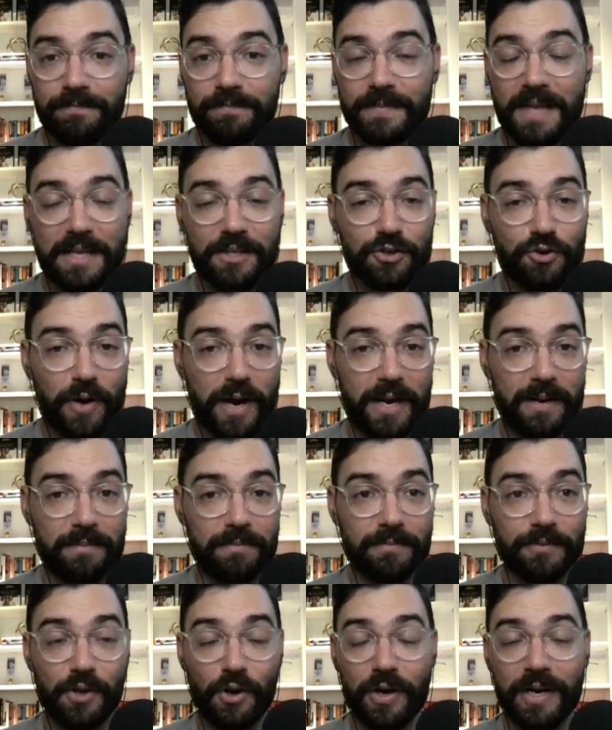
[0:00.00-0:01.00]
that's great
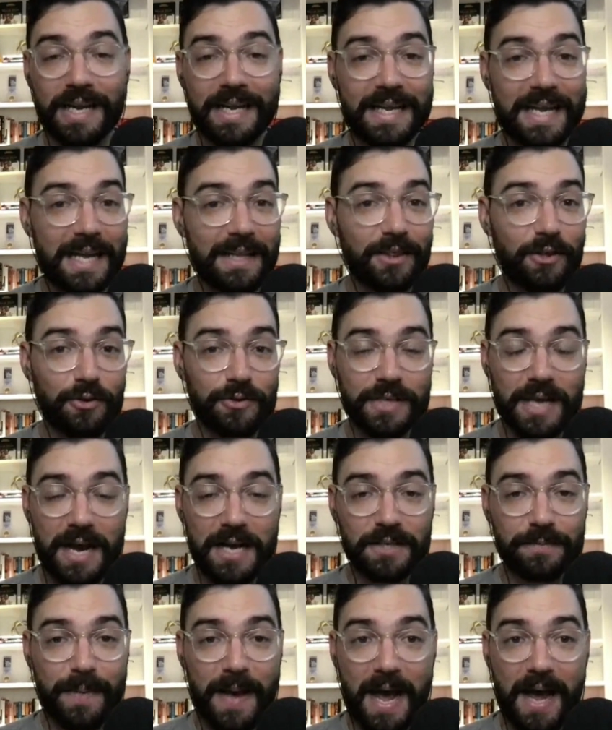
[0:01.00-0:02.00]
they're going to get those
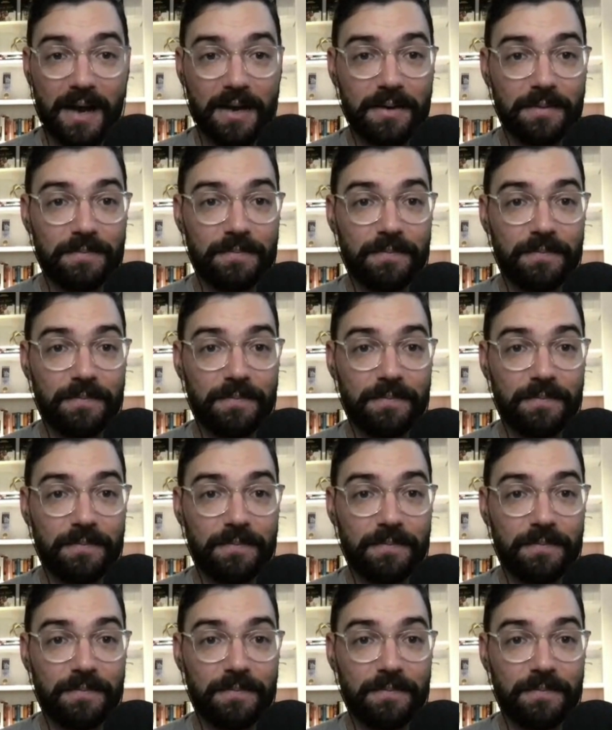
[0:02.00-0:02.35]
guys back